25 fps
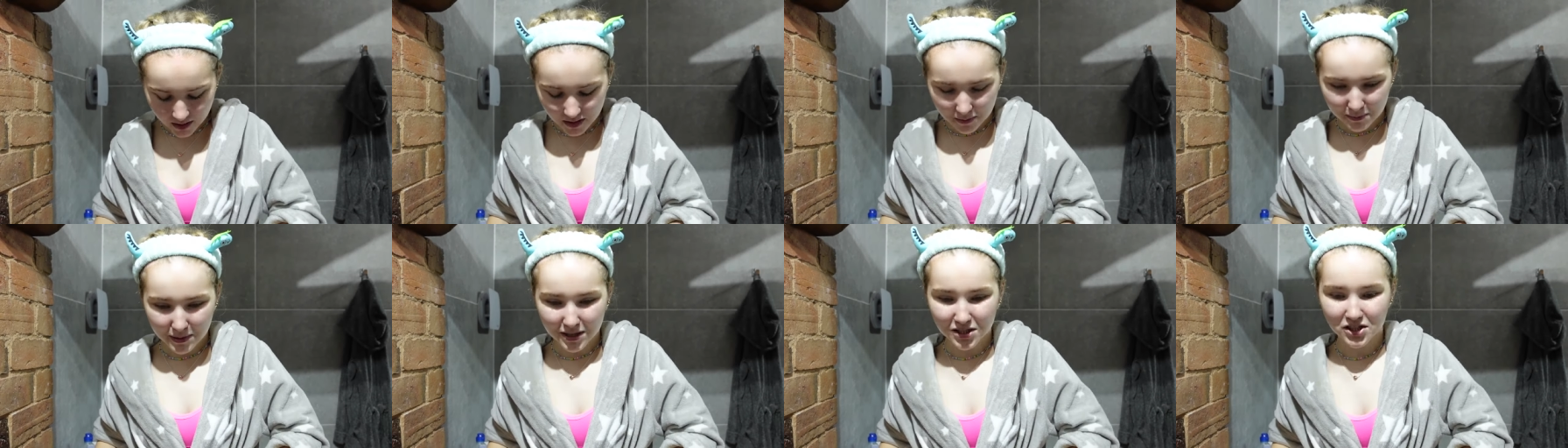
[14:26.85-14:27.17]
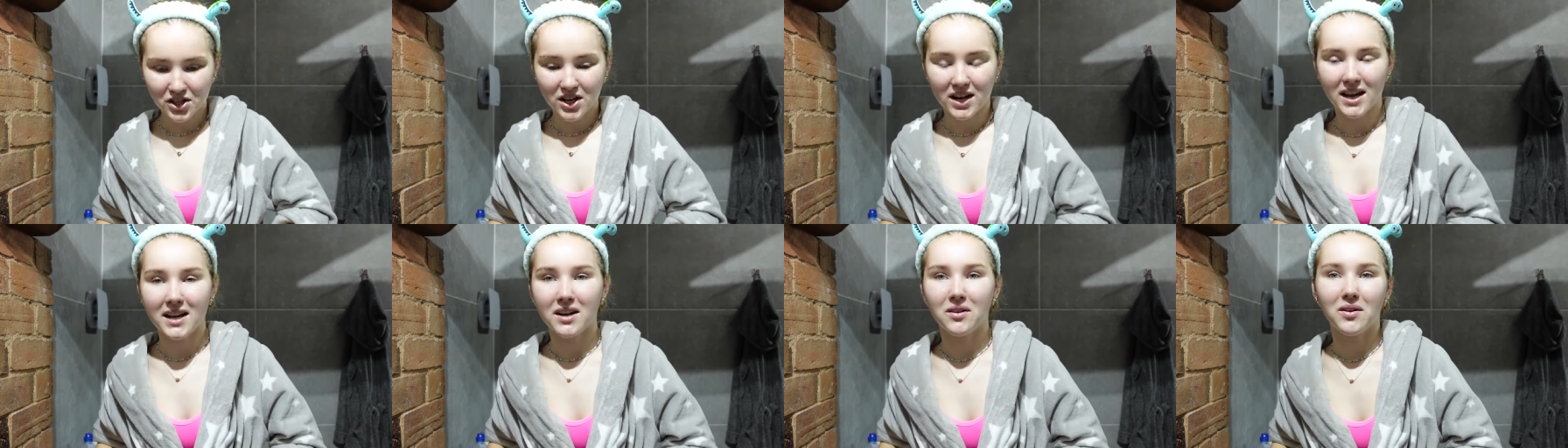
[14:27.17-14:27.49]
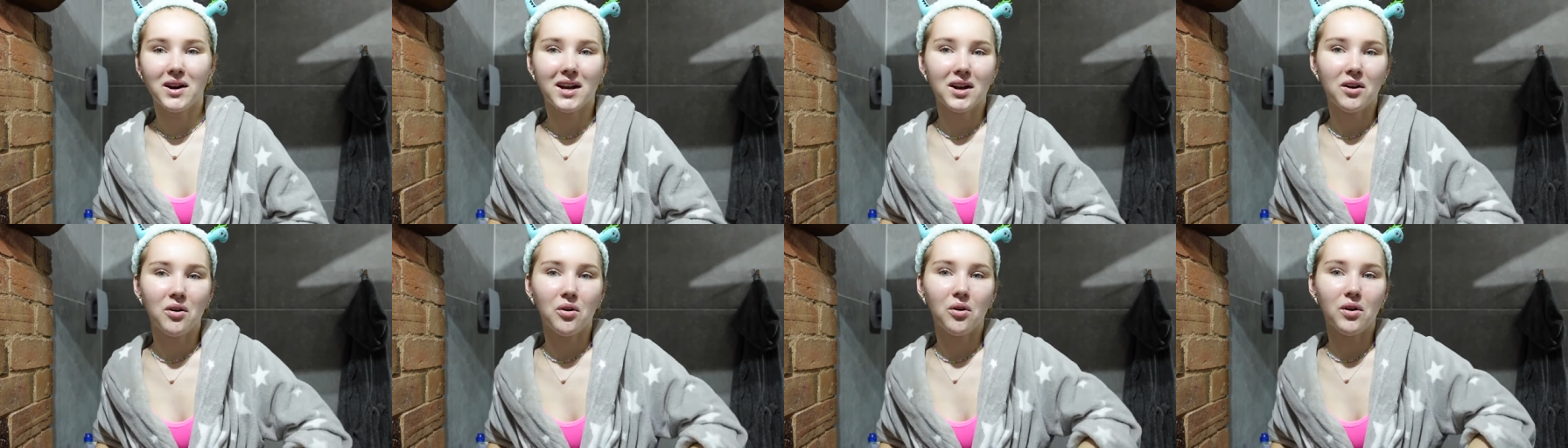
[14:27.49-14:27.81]
I'm actually getting
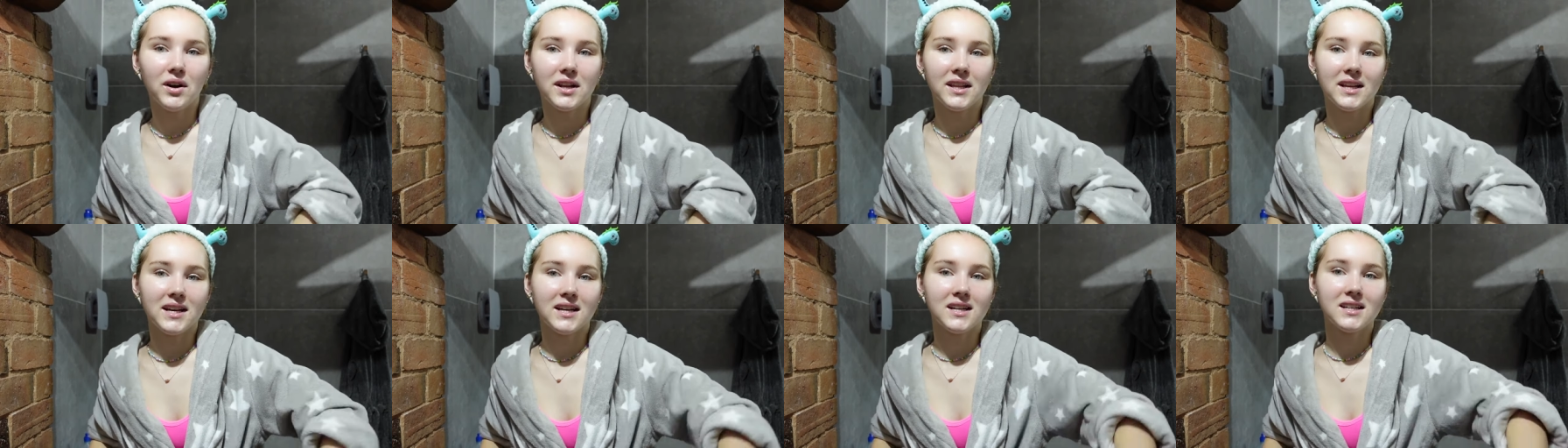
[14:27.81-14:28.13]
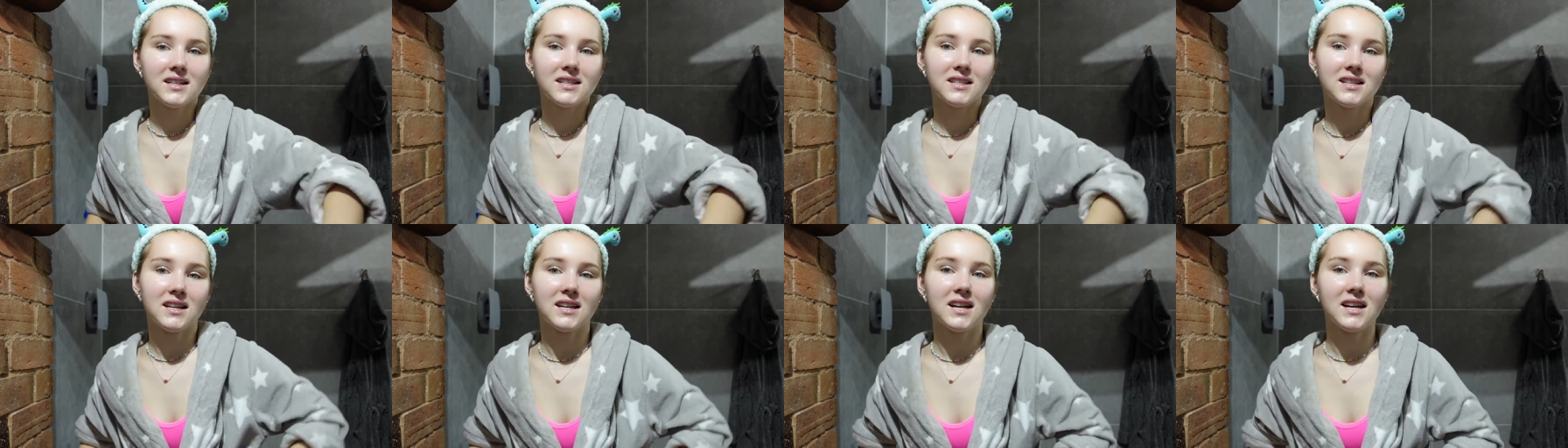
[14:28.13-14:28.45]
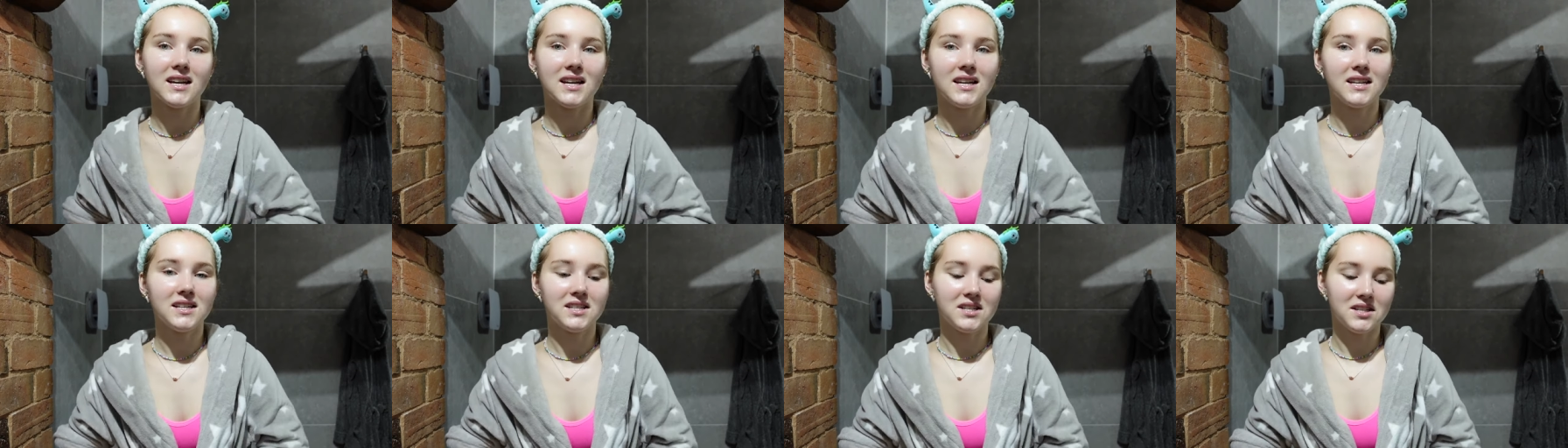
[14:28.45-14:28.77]
quite hot in this and
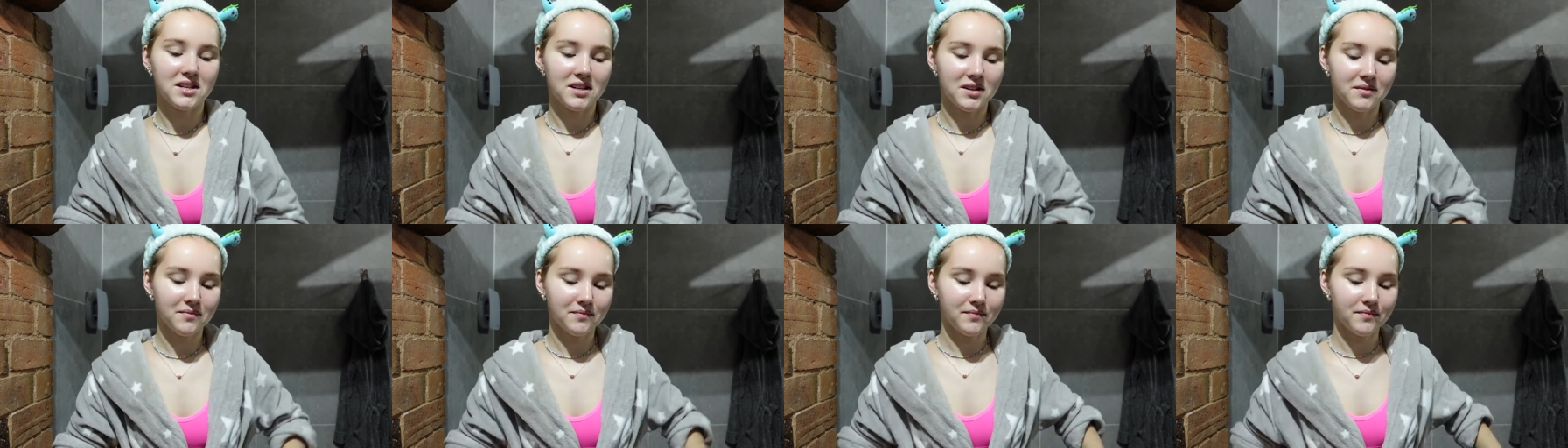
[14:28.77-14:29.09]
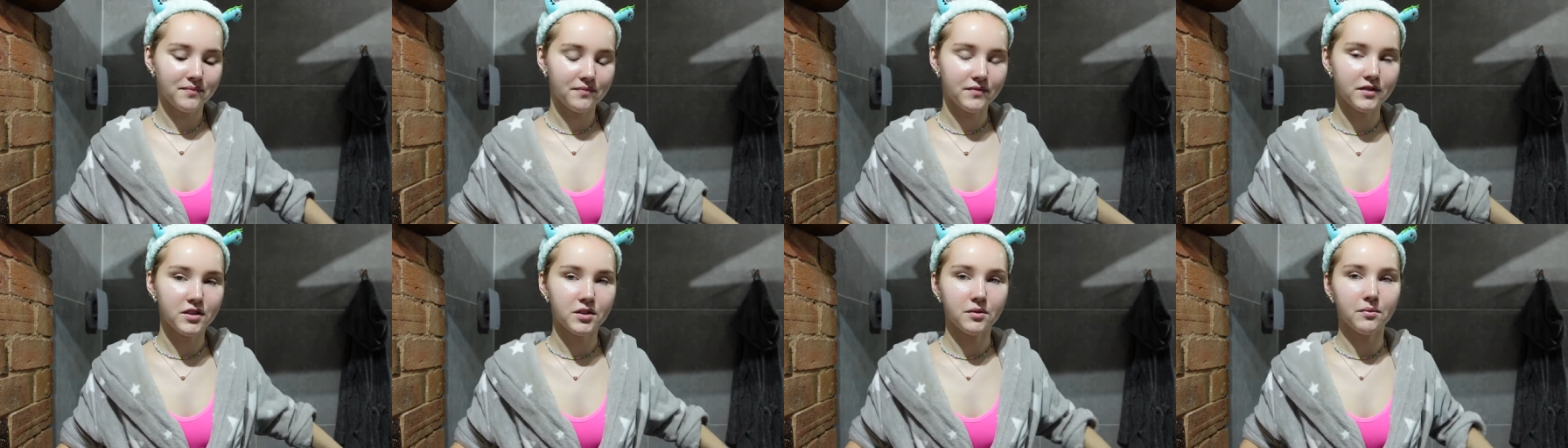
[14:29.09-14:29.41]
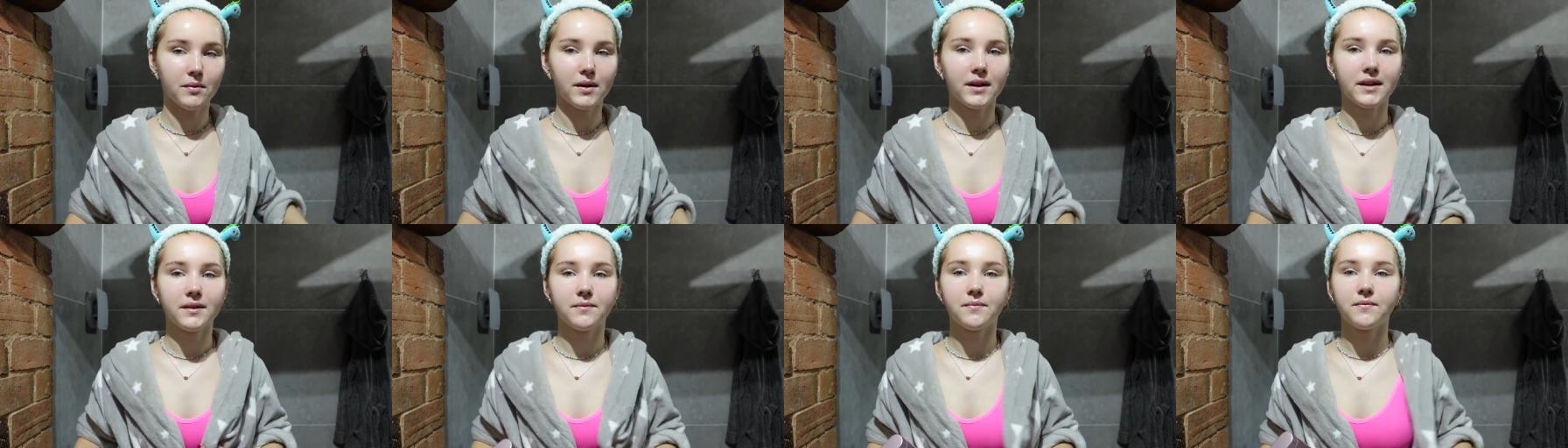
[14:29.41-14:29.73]
I need to do
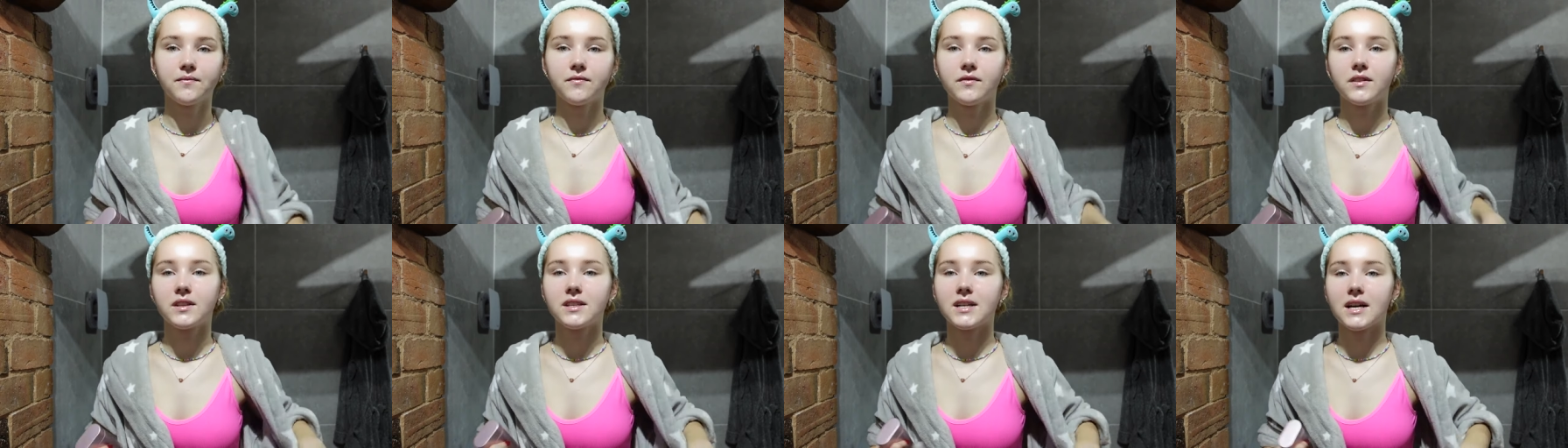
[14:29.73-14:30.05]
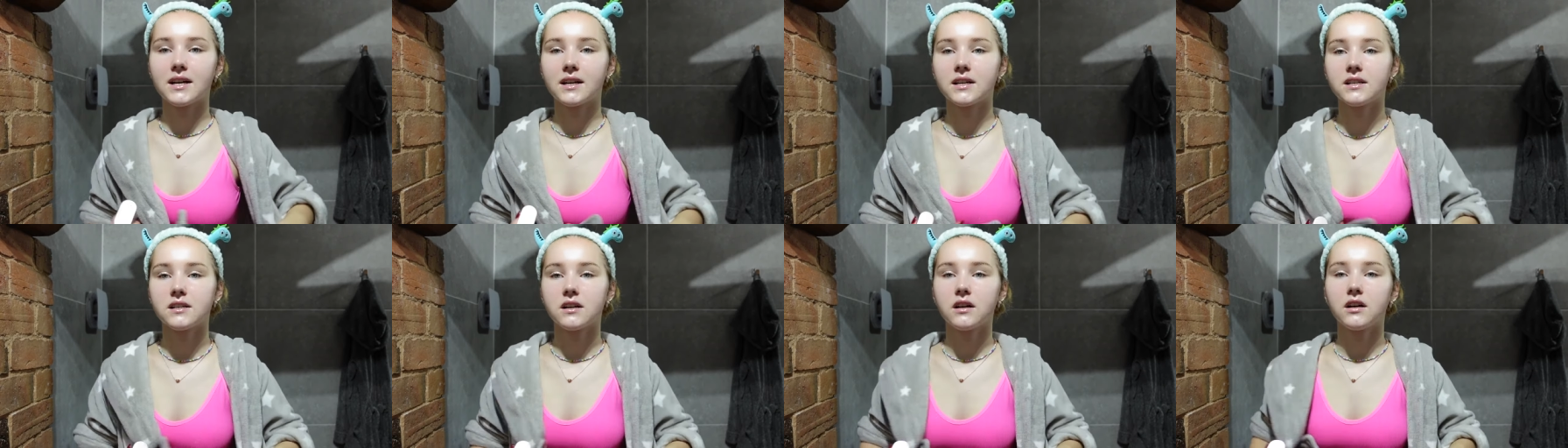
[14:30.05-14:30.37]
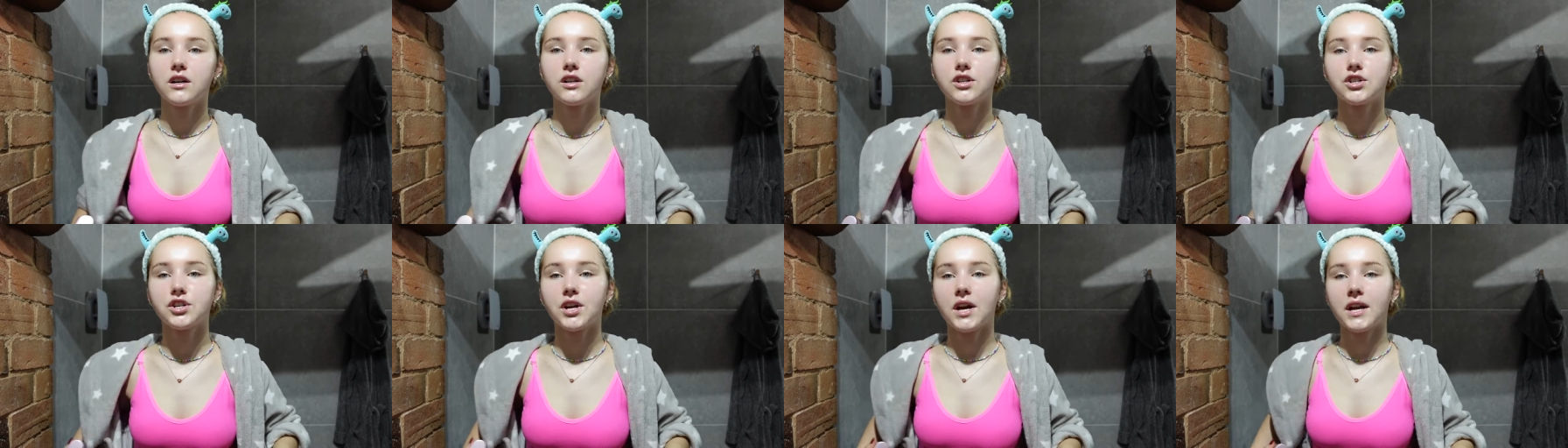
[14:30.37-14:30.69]
my
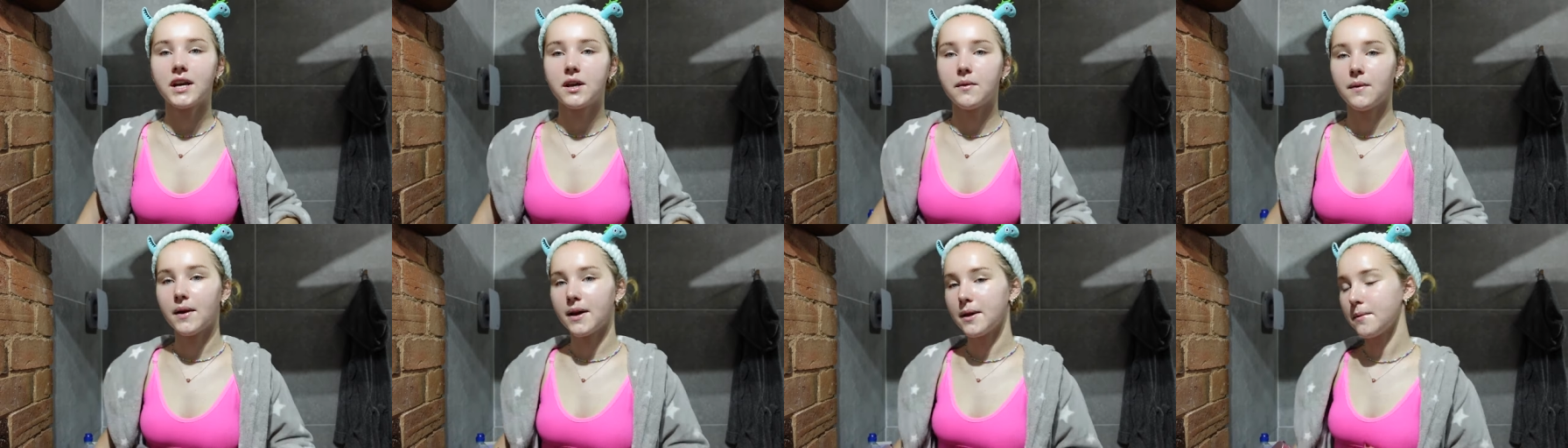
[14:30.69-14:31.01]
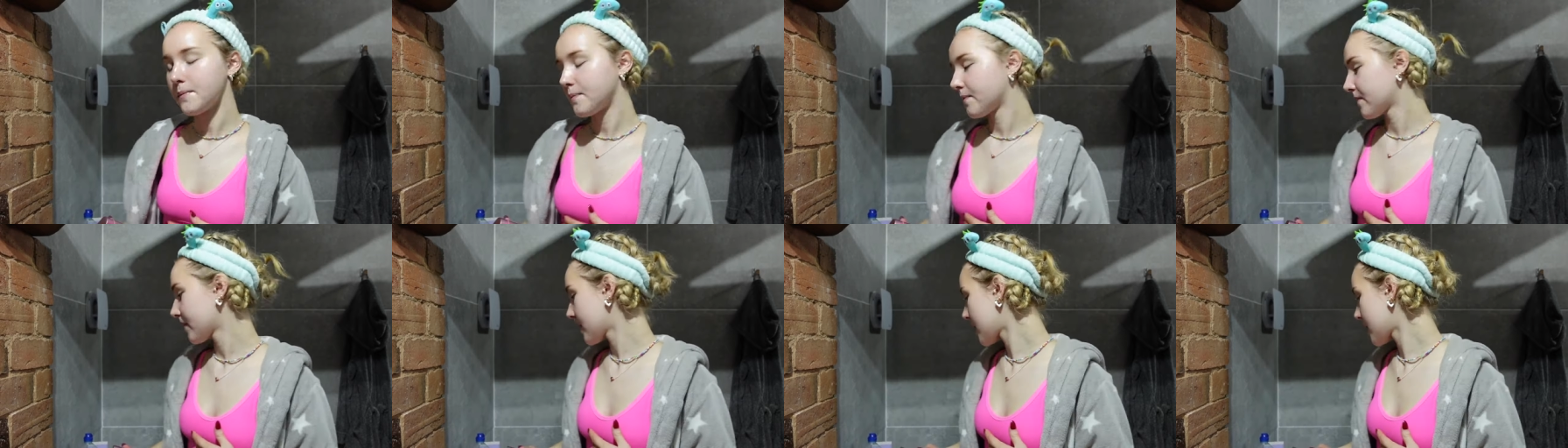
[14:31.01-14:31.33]
décolletage anyway.